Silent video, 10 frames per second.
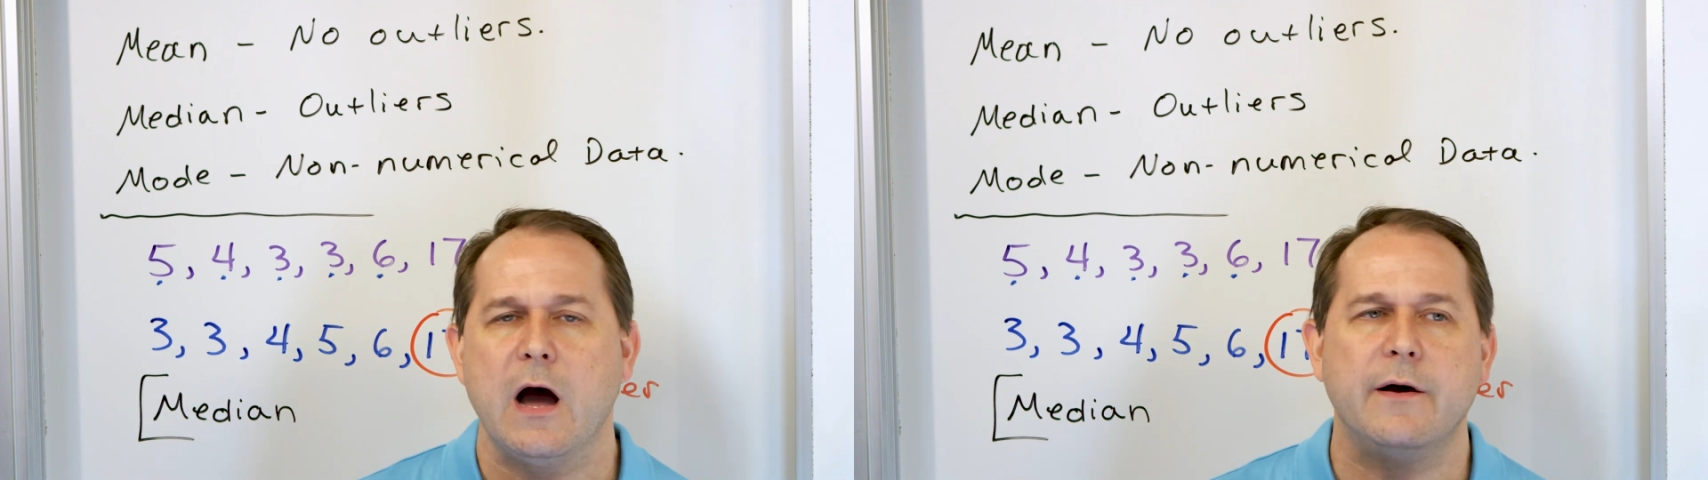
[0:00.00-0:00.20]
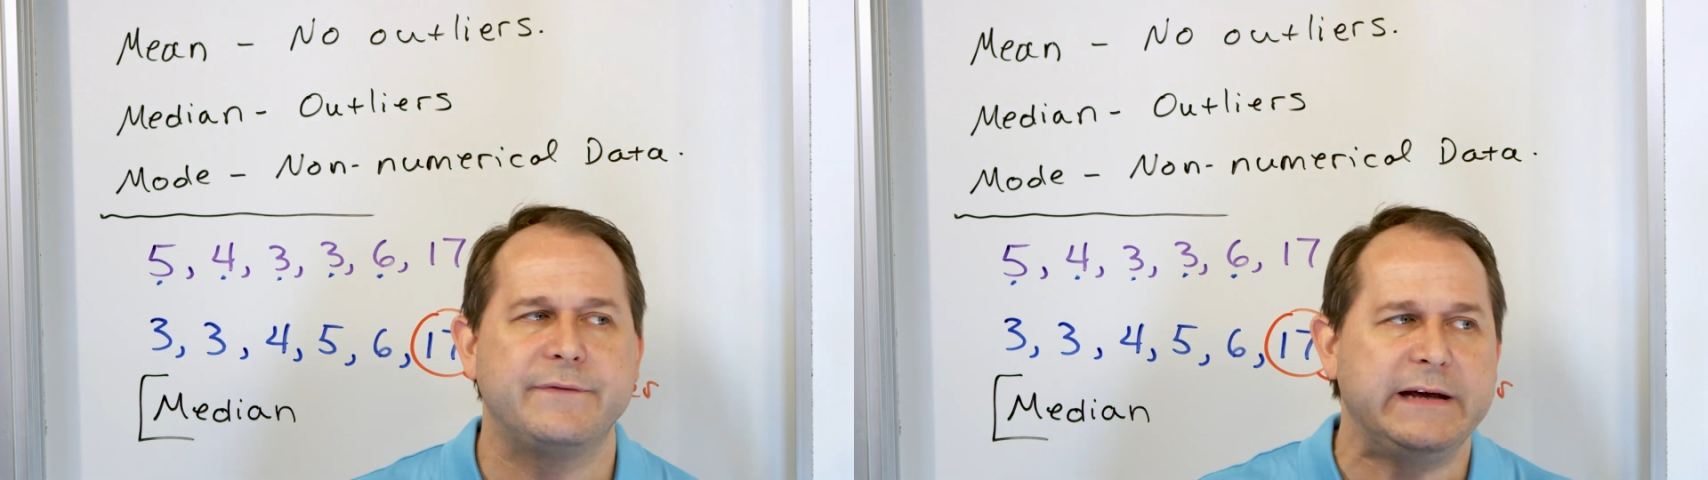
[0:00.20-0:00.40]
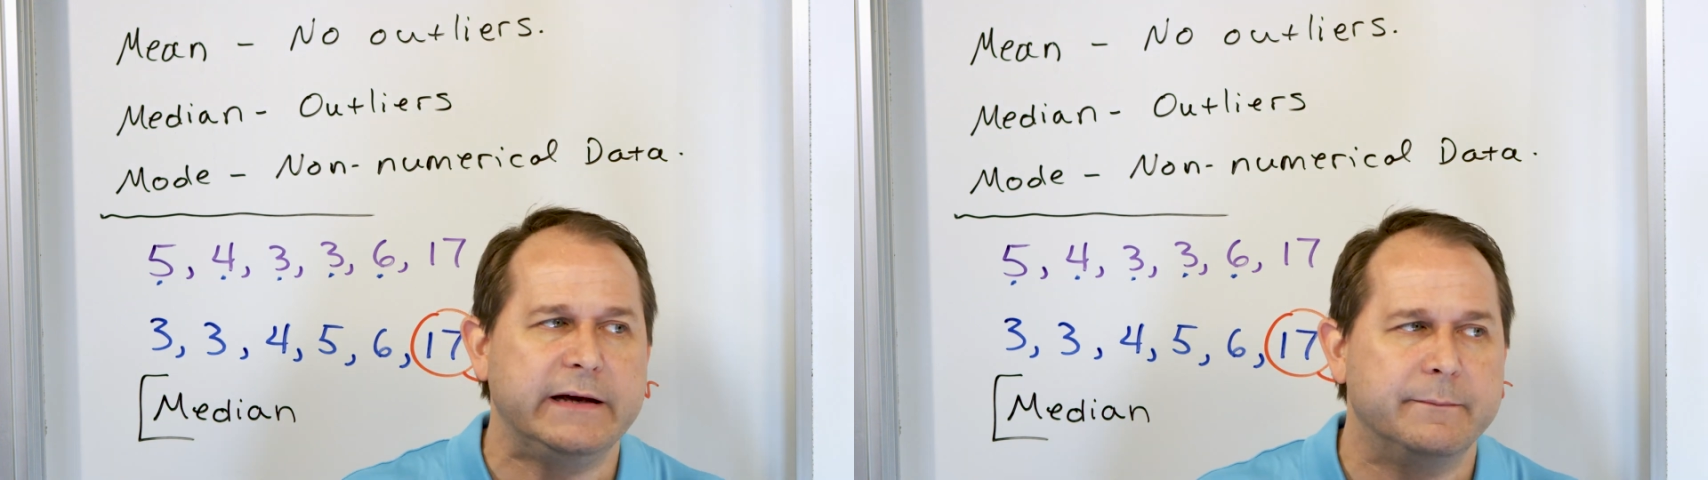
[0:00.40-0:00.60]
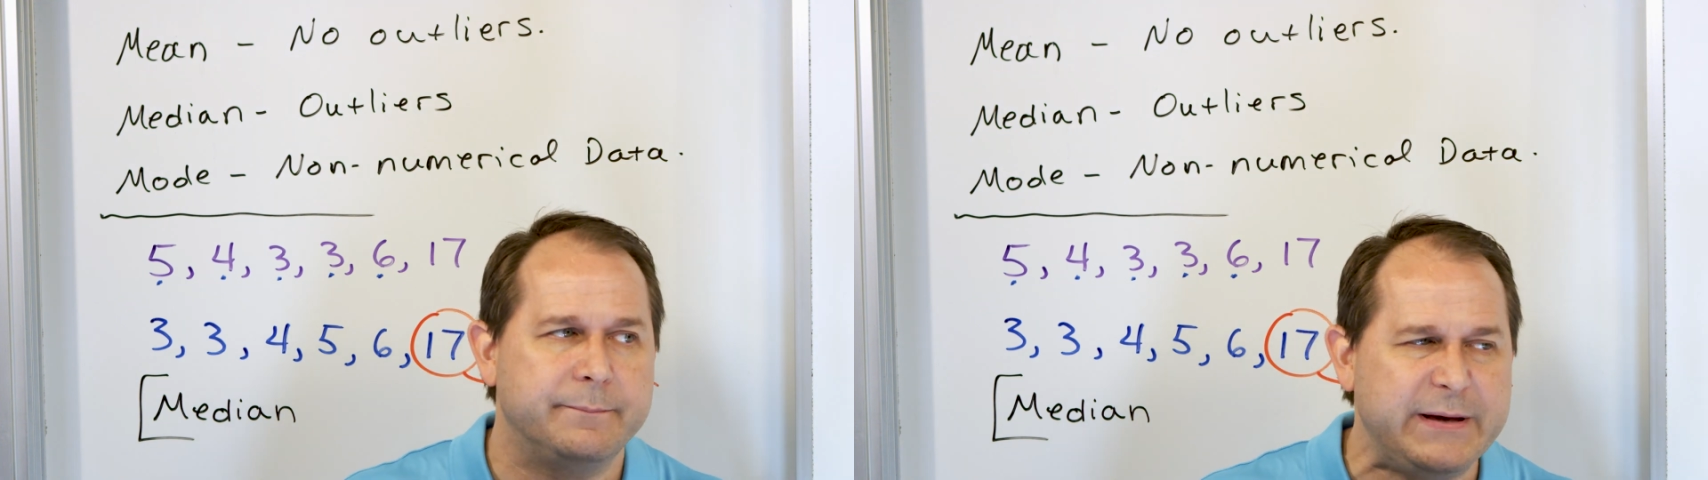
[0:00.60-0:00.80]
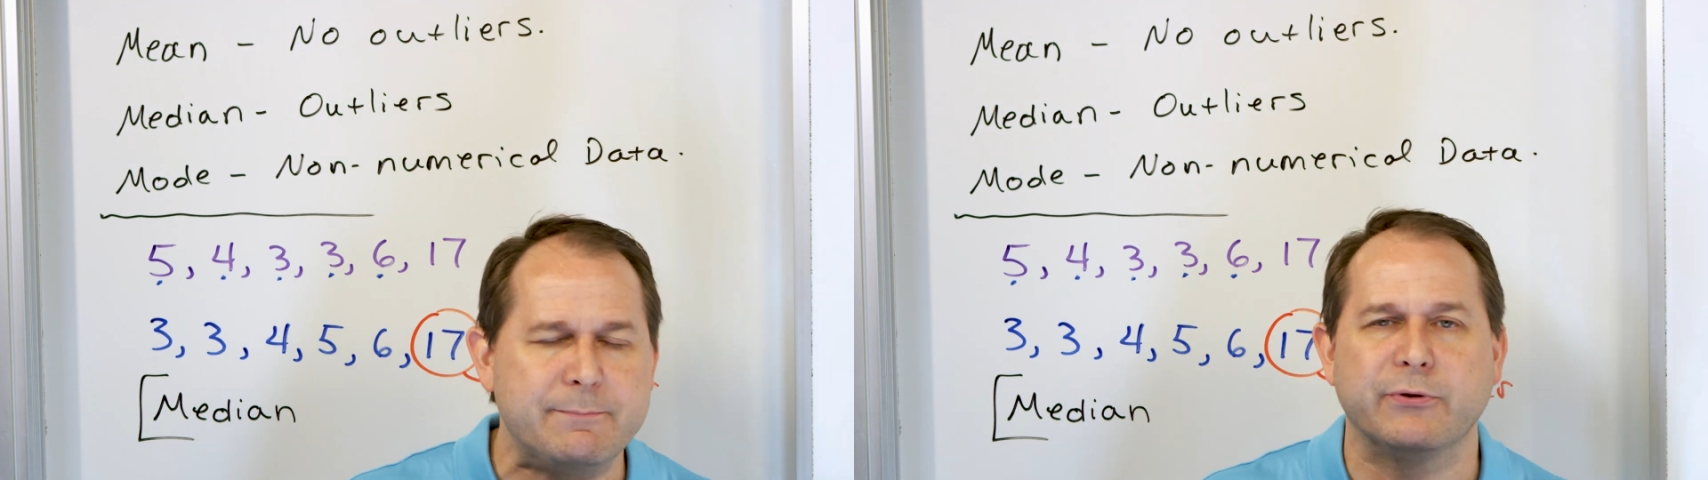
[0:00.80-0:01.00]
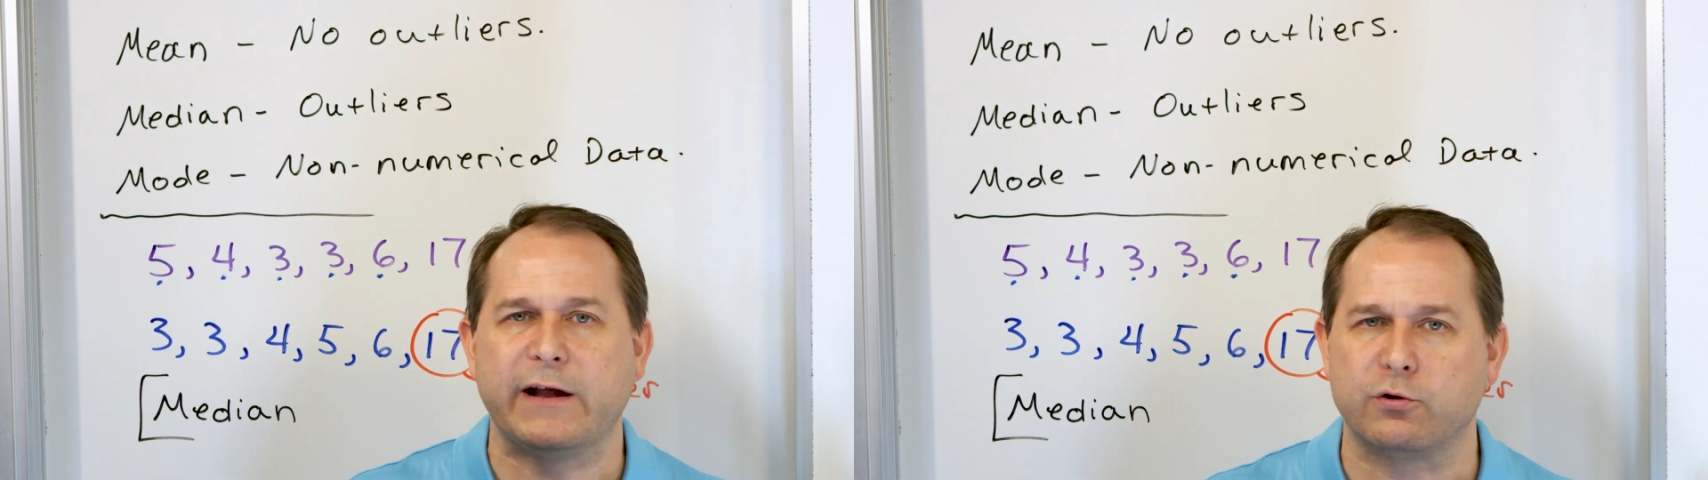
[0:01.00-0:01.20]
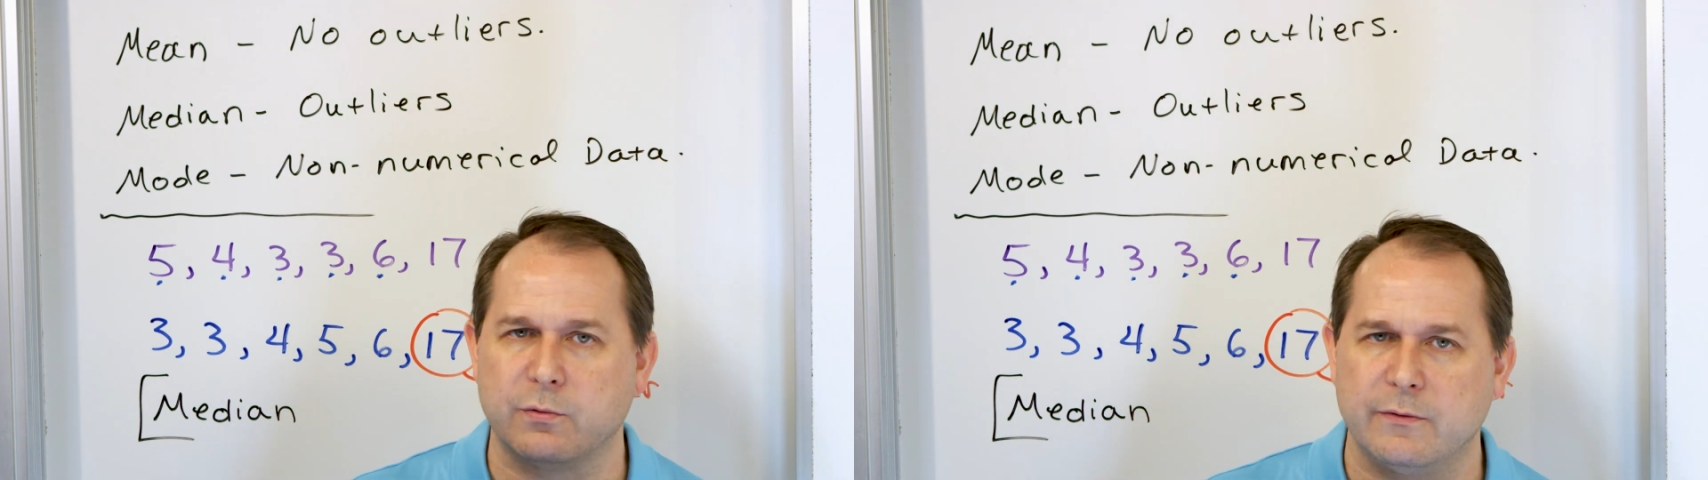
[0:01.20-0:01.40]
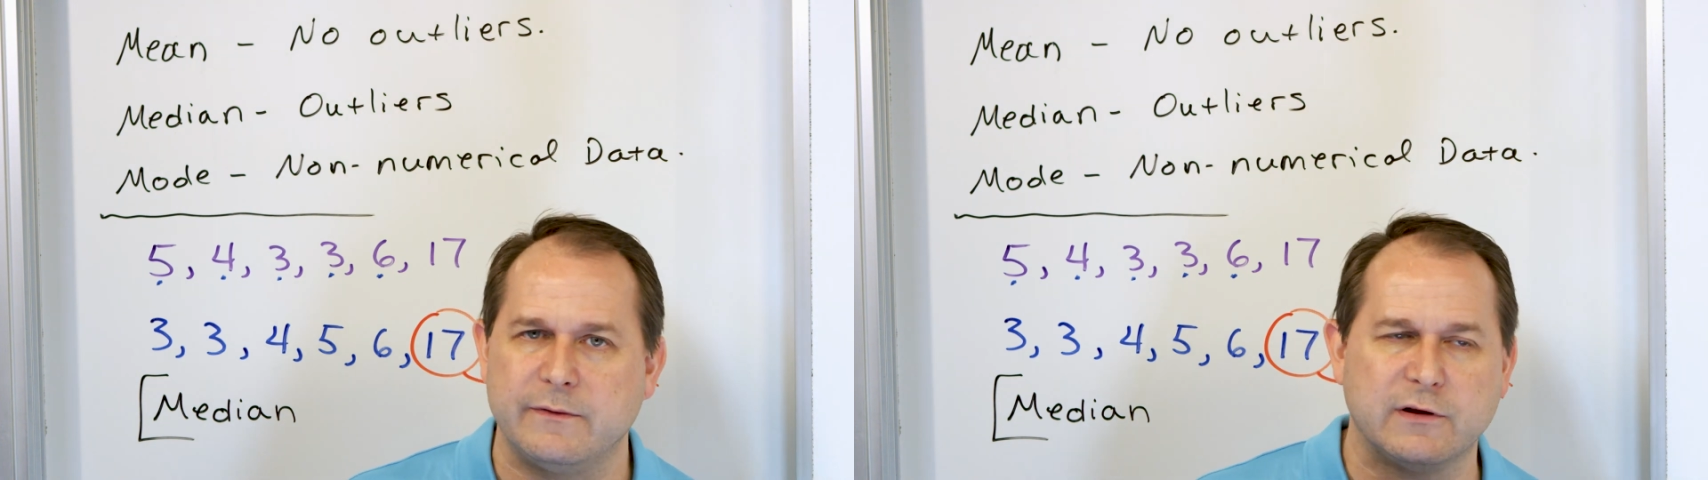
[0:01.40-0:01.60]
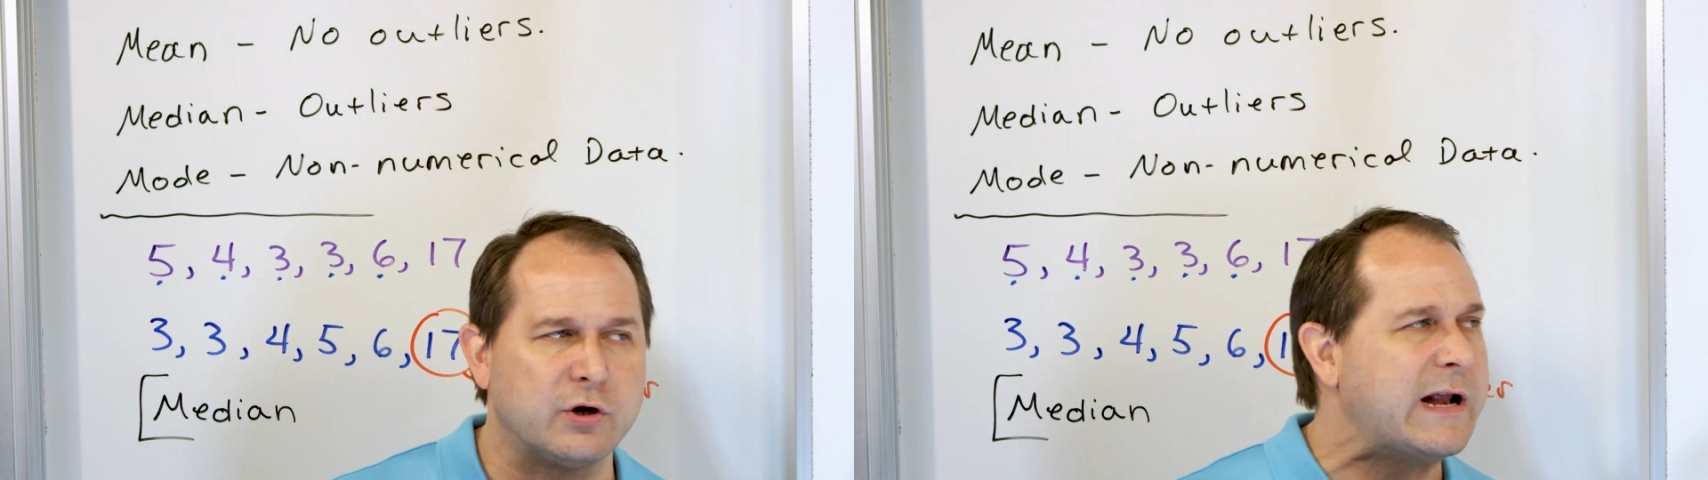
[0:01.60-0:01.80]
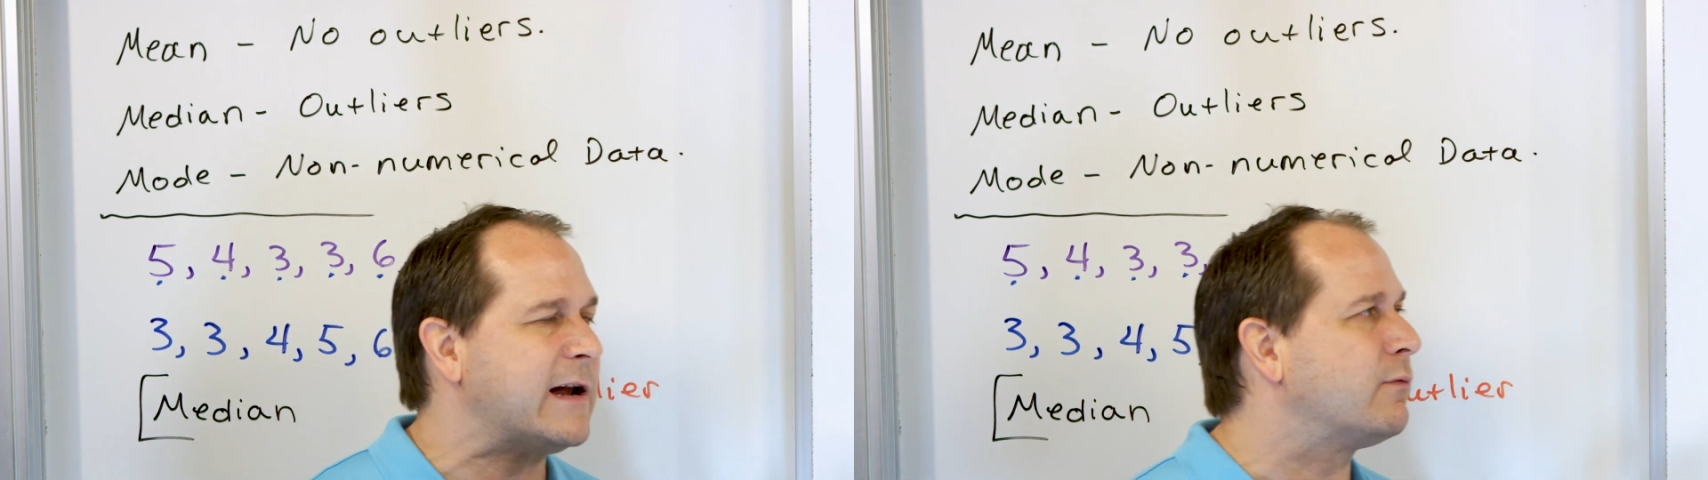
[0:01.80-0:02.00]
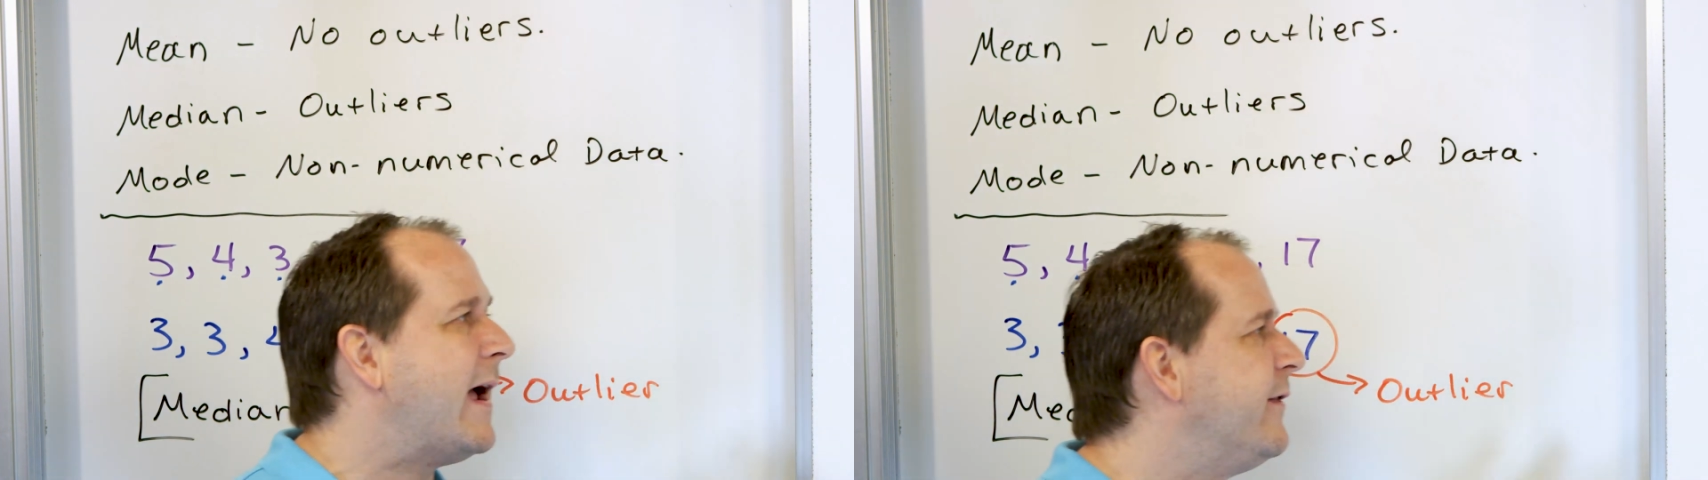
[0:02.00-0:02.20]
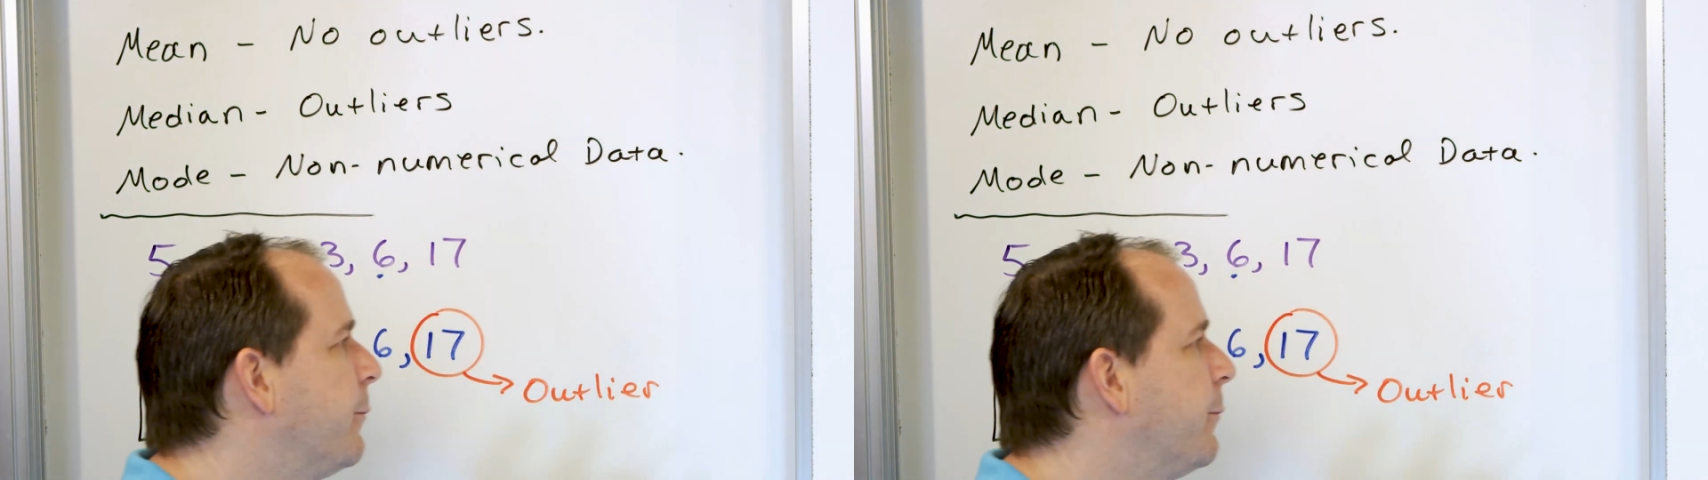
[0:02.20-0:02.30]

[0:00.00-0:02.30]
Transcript: of the people that are, learn how to ride